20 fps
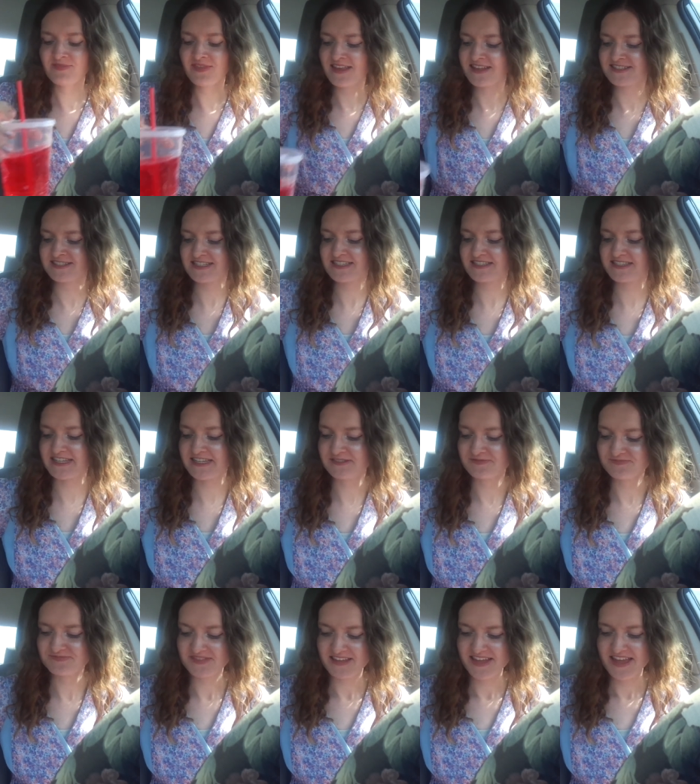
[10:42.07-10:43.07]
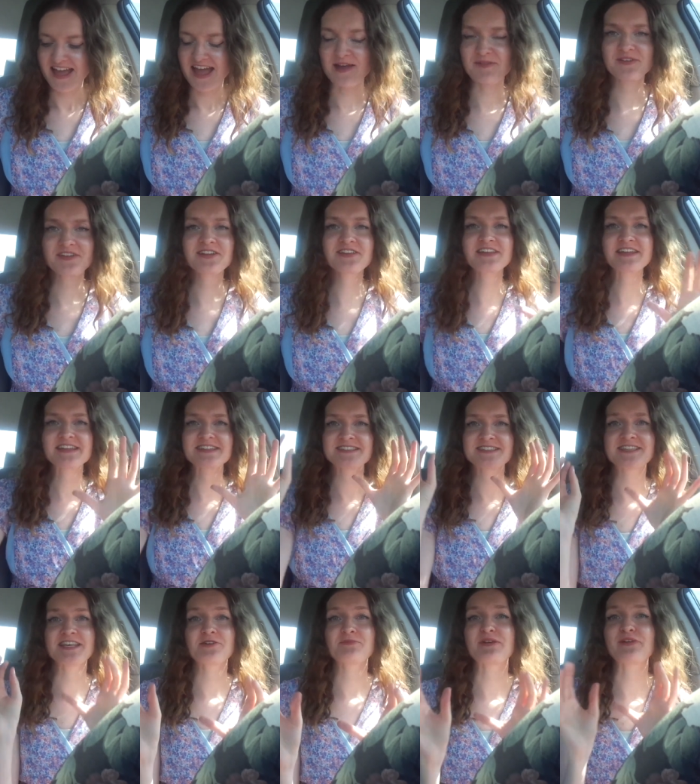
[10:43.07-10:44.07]
sizzling. I'm gonna let it
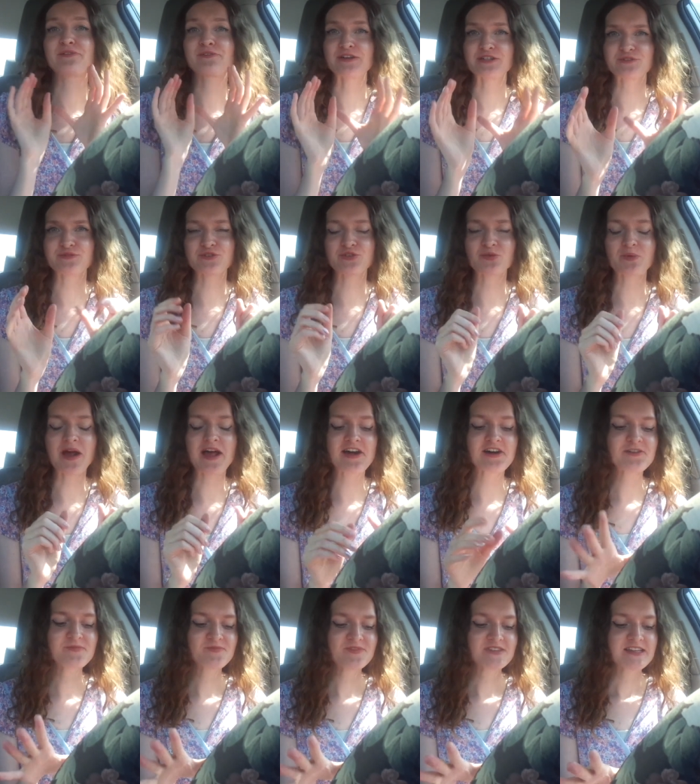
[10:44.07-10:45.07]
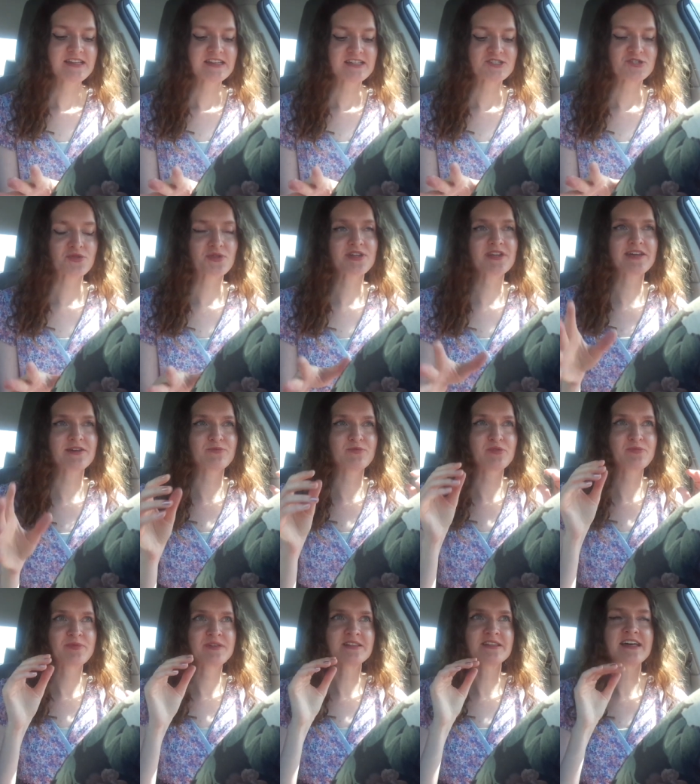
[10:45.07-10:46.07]
sit in my fridge for a while so that it will
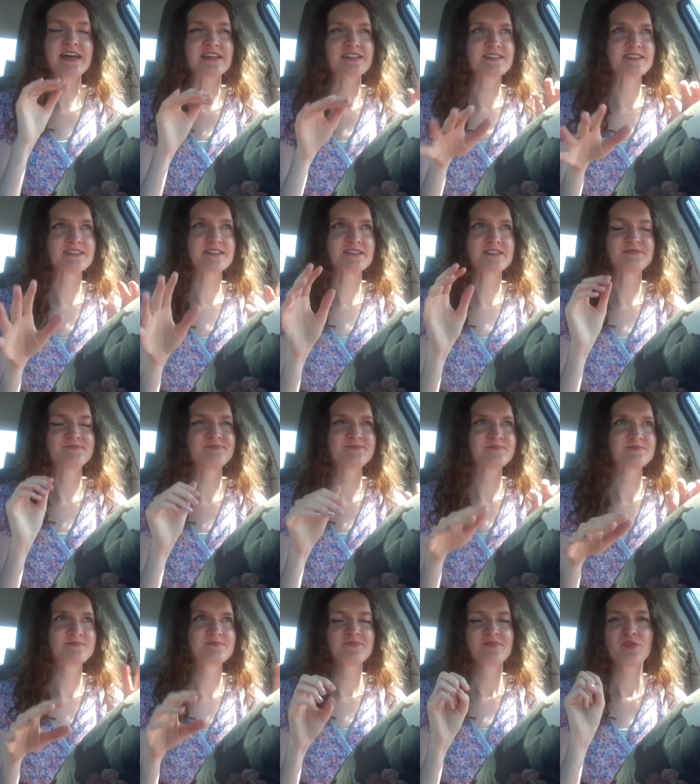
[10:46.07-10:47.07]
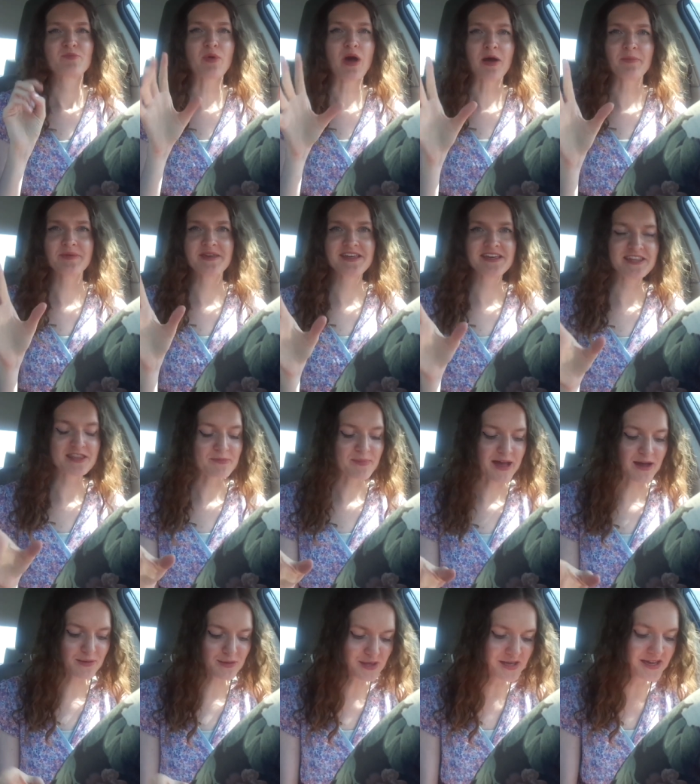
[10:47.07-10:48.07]
be less poppy in the
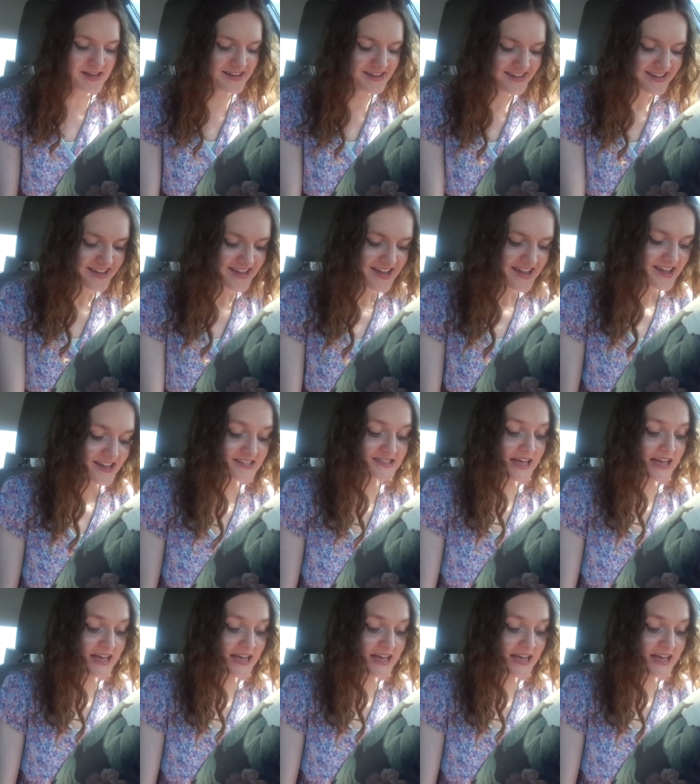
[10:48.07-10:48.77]
mouth because